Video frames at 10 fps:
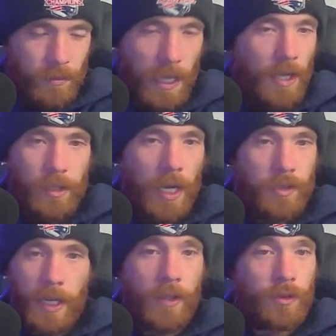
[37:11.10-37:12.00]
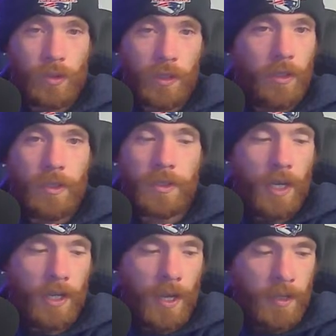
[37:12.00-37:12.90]
Yeah, Josh Allen's clearly a
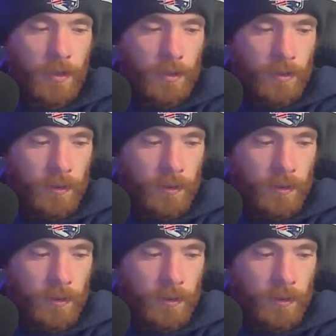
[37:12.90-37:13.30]
tight end.